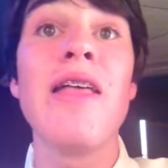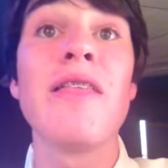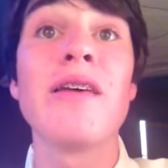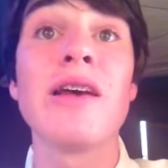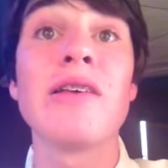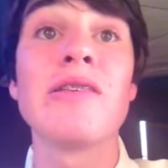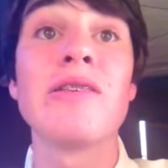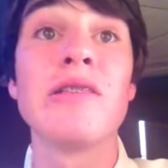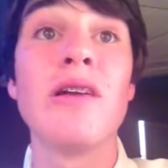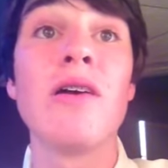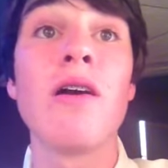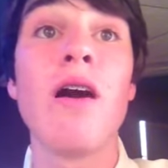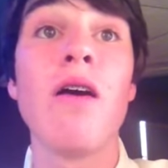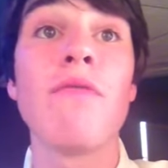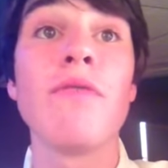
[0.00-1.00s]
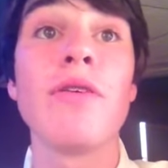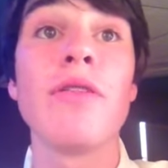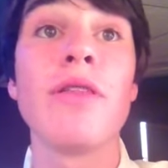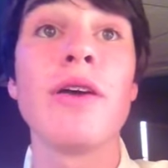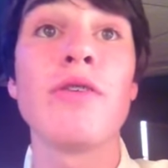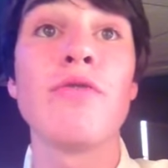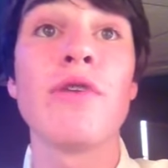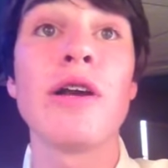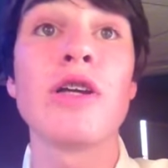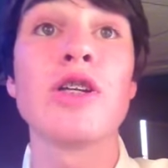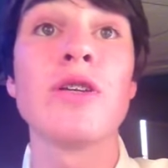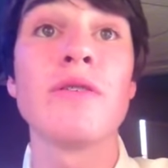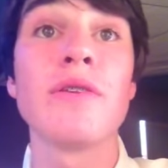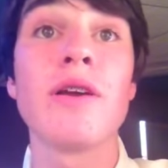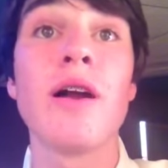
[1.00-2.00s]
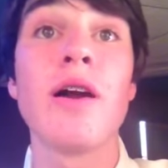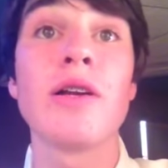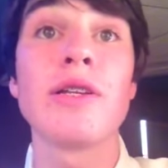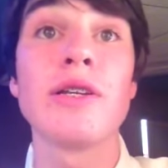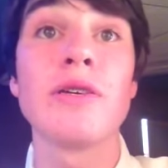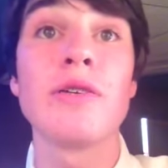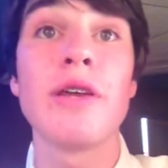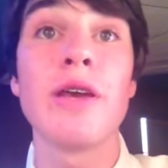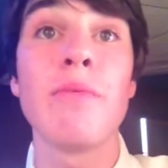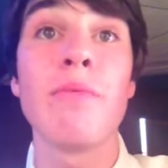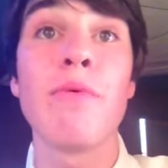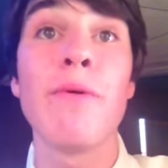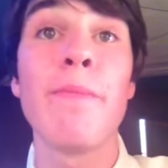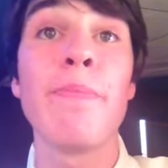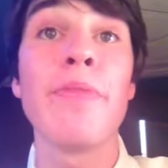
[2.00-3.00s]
that I slunk off in that direction of the cocktail table,